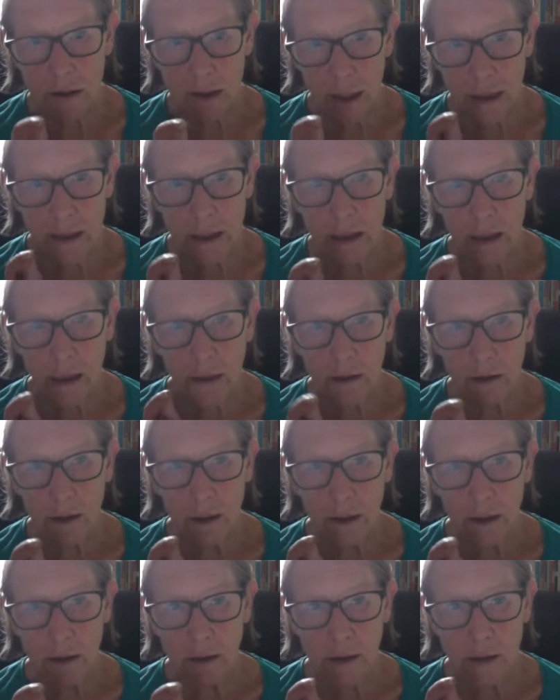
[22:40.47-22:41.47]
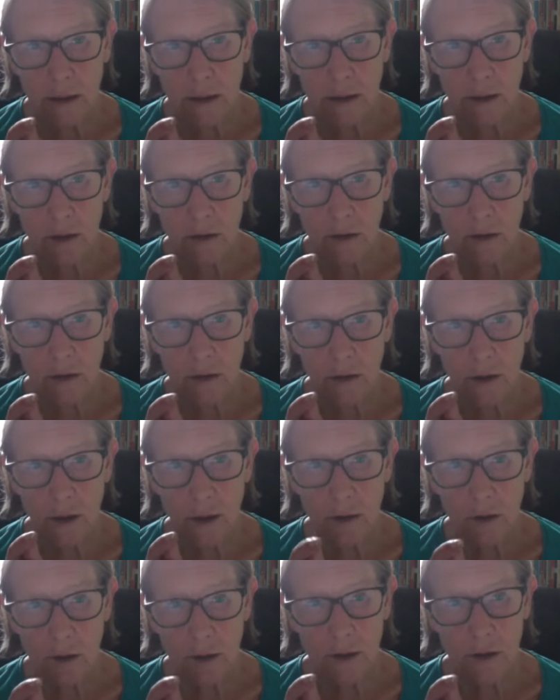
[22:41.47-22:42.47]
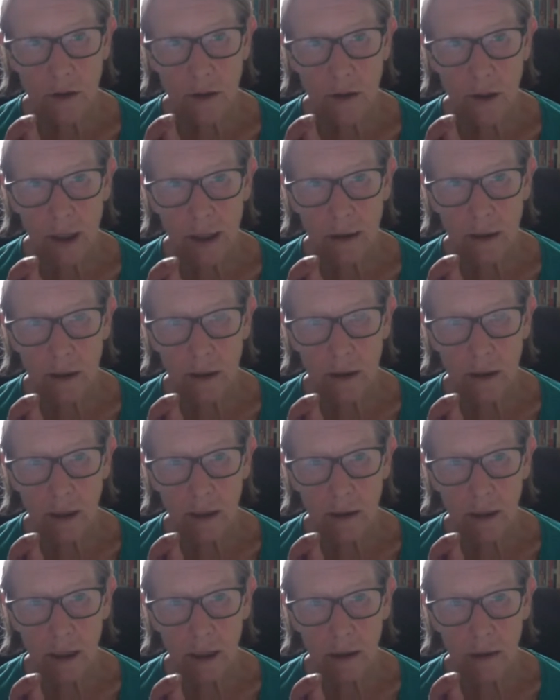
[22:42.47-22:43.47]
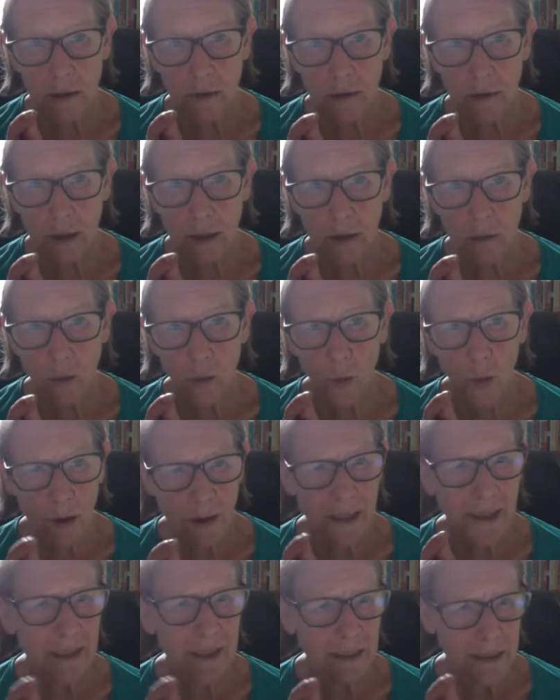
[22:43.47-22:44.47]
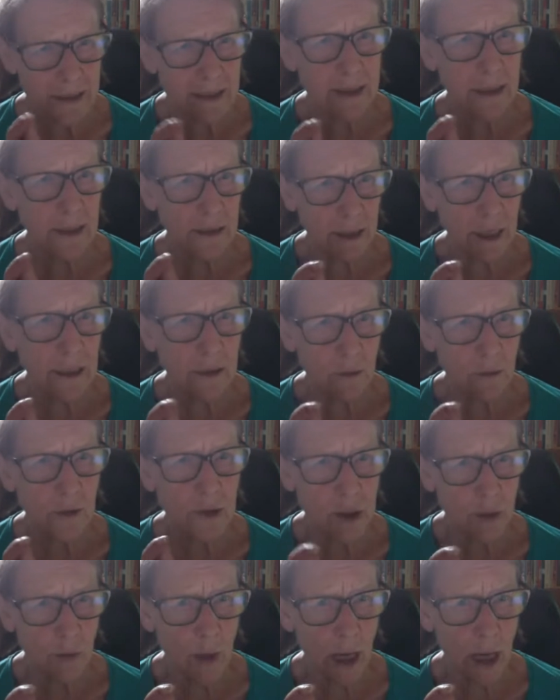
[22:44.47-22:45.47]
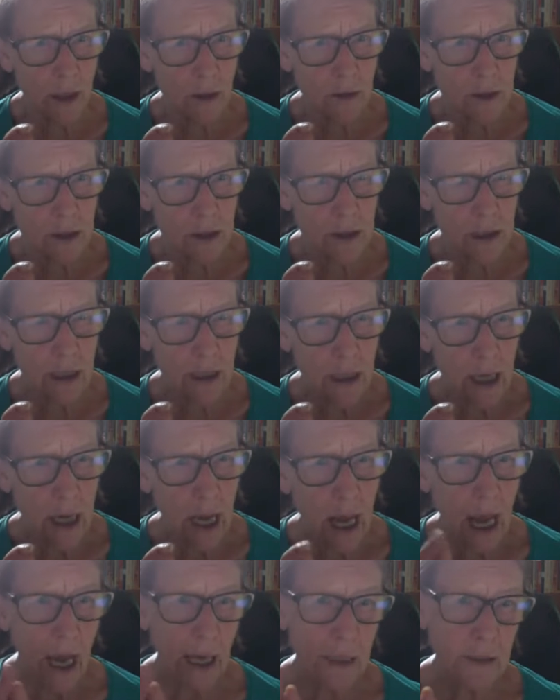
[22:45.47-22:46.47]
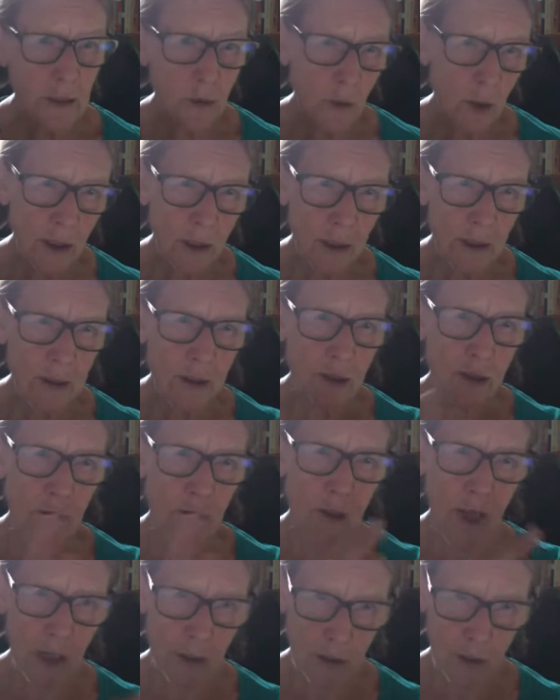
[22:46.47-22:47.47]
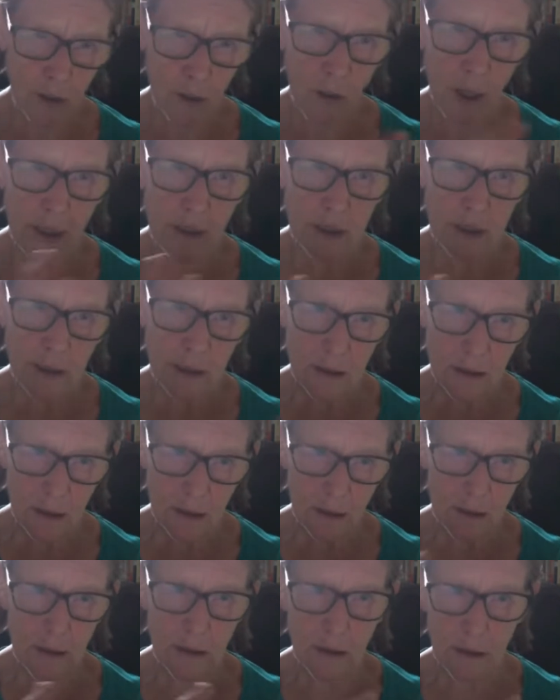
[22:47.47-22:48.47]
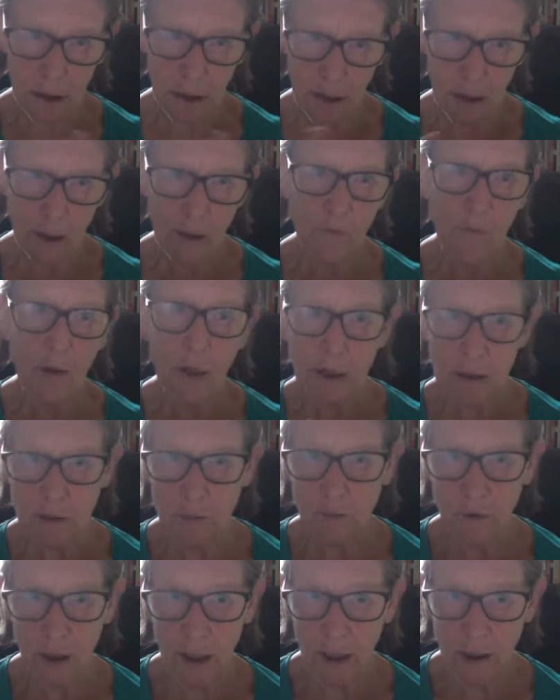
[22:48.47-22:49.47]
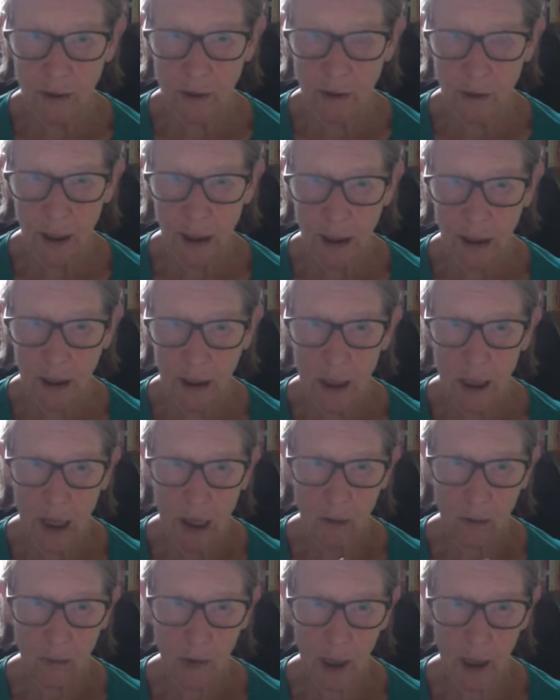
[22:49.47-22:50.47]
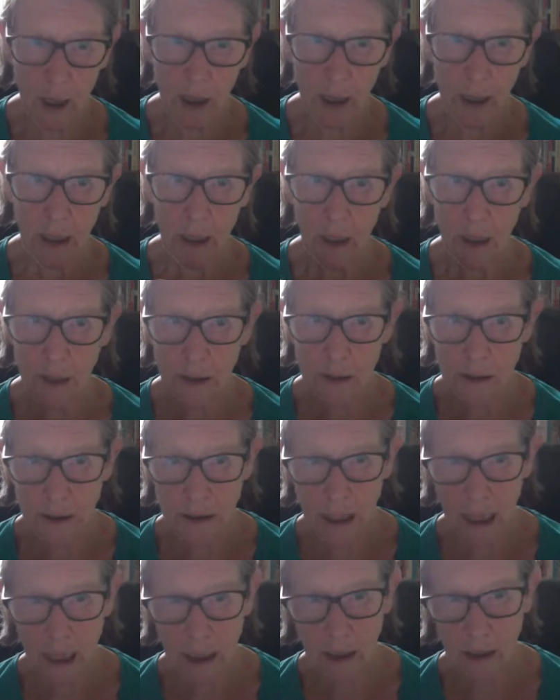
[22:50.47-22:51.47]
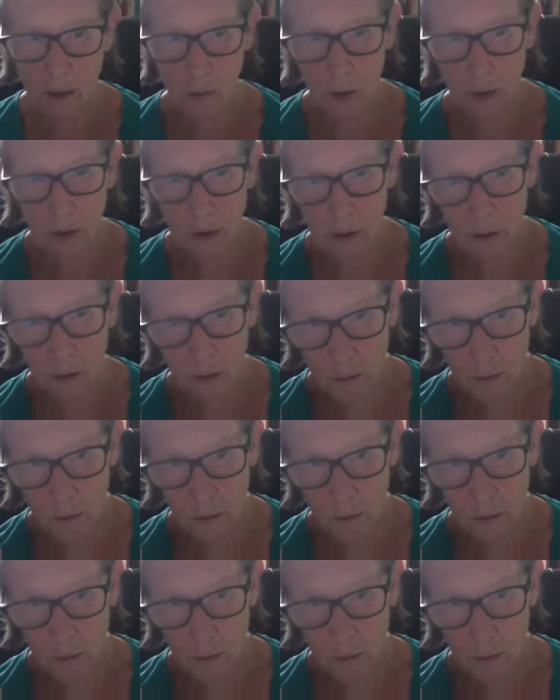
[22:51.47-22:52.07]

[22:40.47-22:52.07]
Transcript: getting our learners to concentrate and think, what is language about? And one can do that quite effectively, I think, by saying, well,